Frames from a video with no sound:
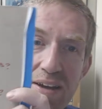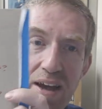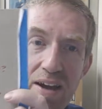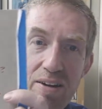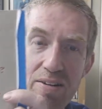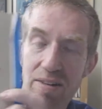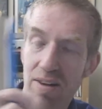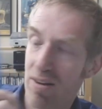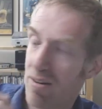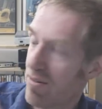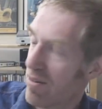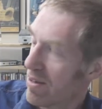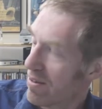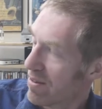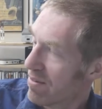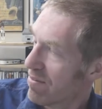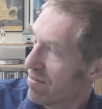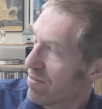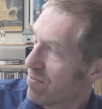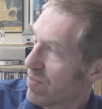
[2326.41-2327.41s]
you go. Oh,
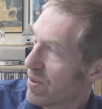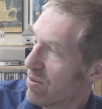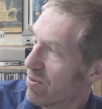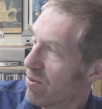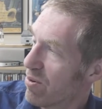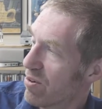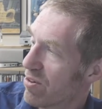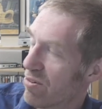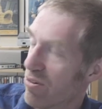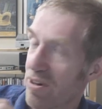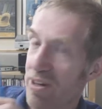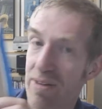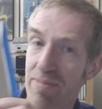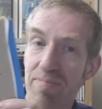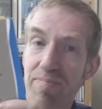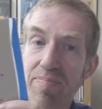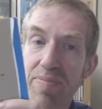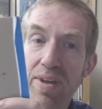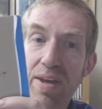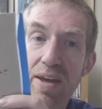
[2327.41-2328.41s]
I spilled water on it.